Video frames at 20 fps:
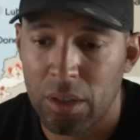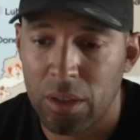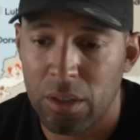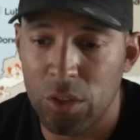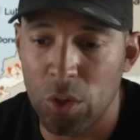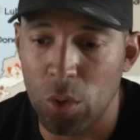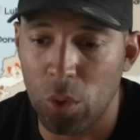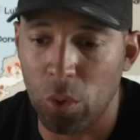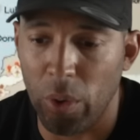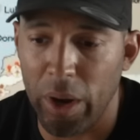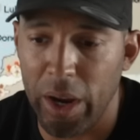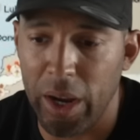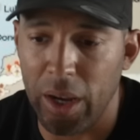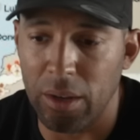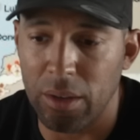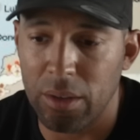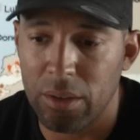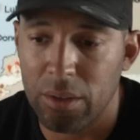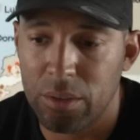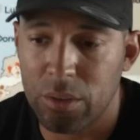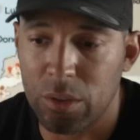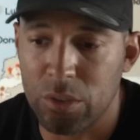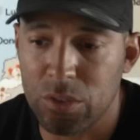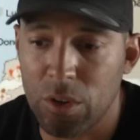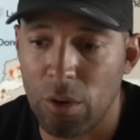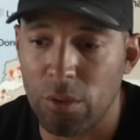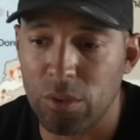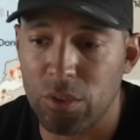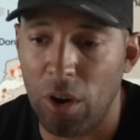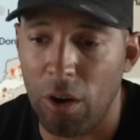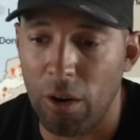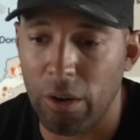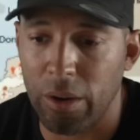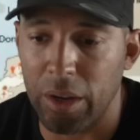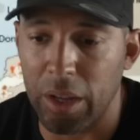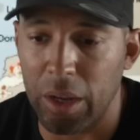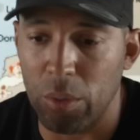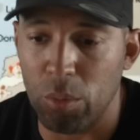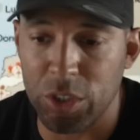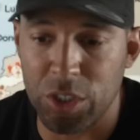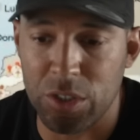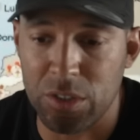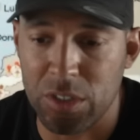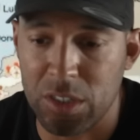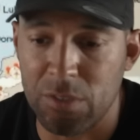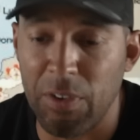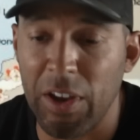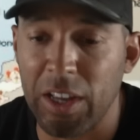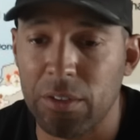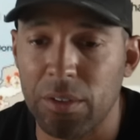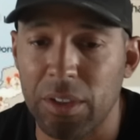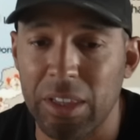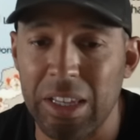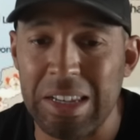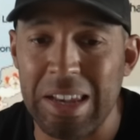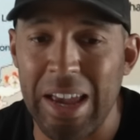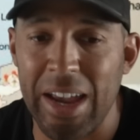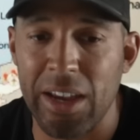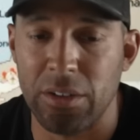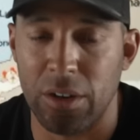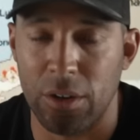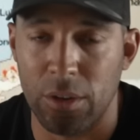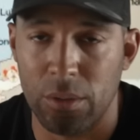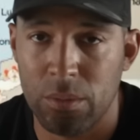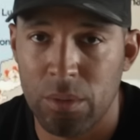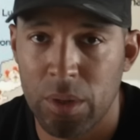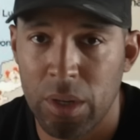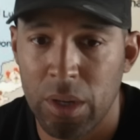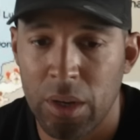Ukraine to start targeting, which is effectively NATO,